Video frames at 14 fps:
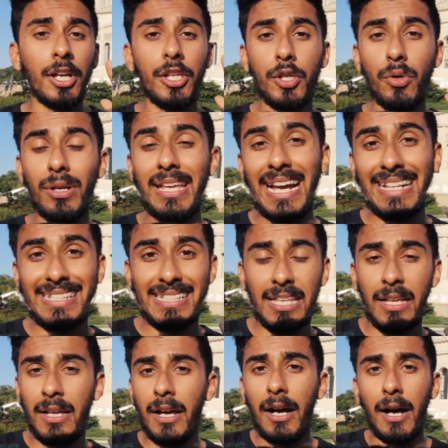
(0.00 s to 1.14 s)
you get
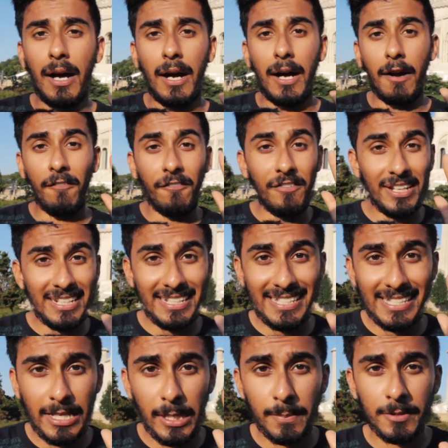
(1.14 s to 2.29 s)
uh,
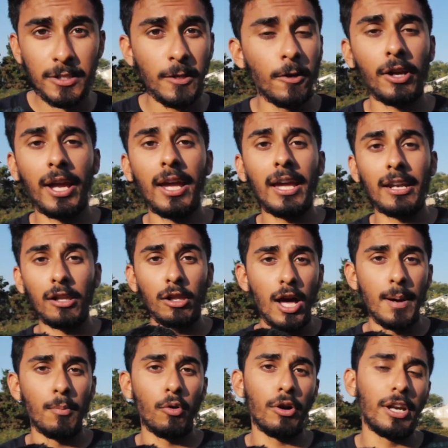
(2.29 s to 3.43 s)
fitness tips, okay, and a
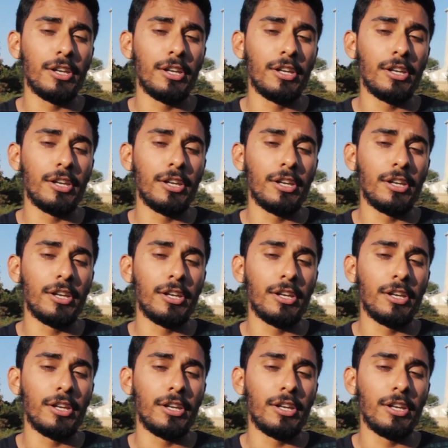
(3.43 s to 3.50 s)
lot more.